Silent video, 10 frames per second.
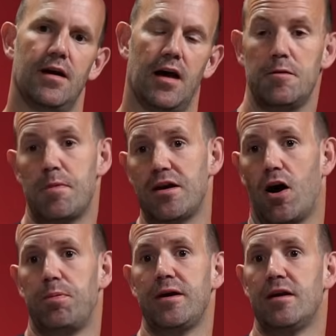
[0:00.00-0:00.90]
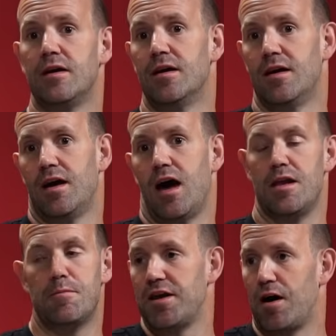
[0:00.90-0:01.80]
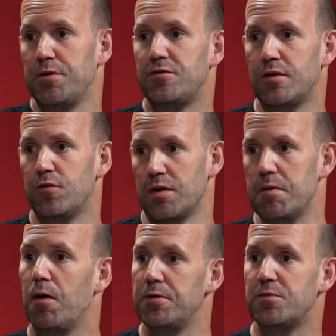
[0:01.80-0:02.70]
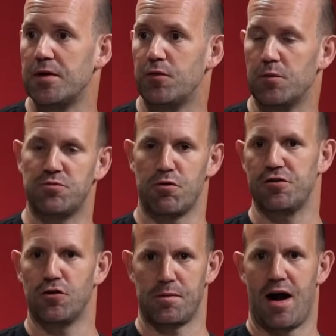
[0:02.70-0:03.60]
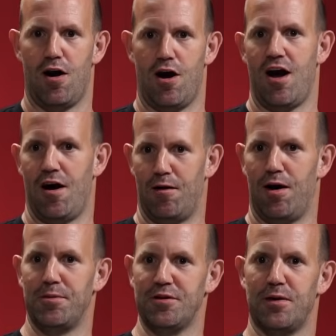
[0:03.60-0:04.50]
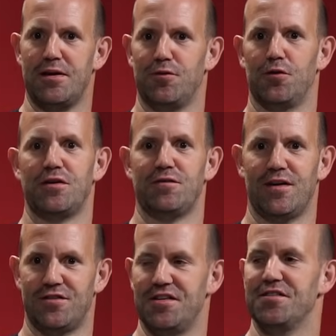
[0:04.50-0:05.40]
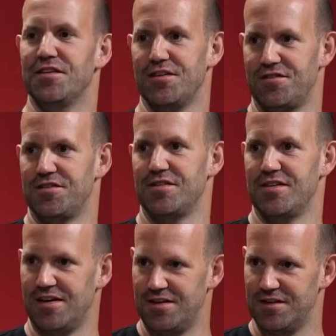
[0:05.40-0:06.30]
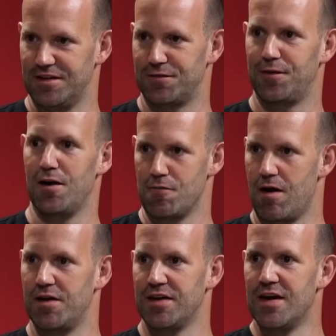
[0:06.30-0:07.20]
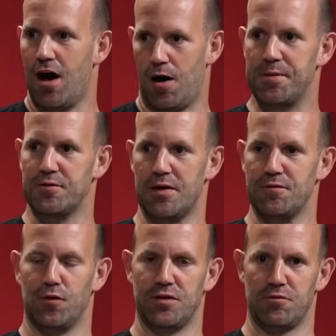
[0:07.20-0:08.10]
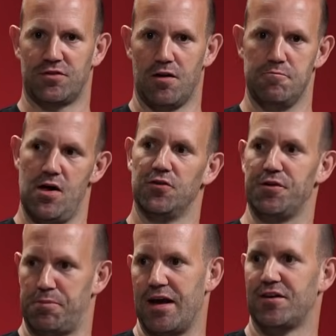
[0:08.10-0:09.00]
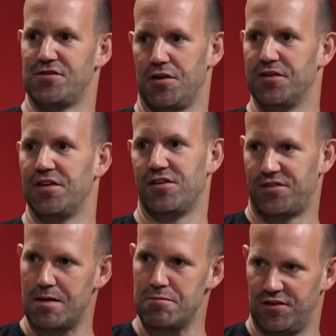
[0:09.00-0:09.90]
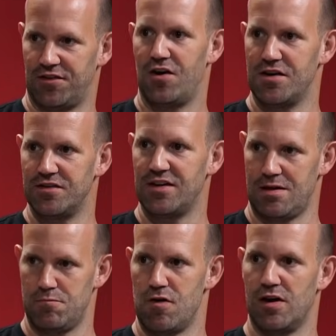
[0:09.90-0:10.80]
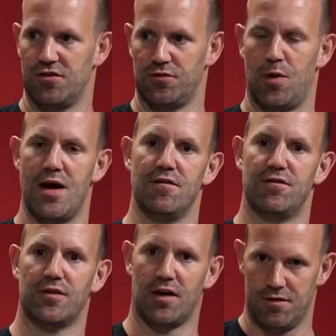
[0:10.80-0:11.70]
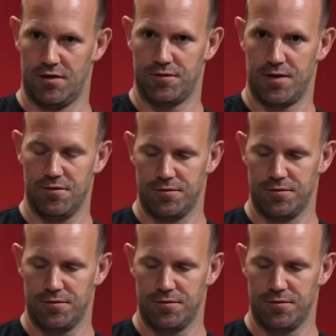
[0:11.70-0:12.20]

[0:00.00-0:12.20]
And it made RP 2040. I mean, RP 2040. We should probably talk about how RP 2040 fits into this flow, right? RP 2040 was kind of multiplexed onto the same design team, really, as a way of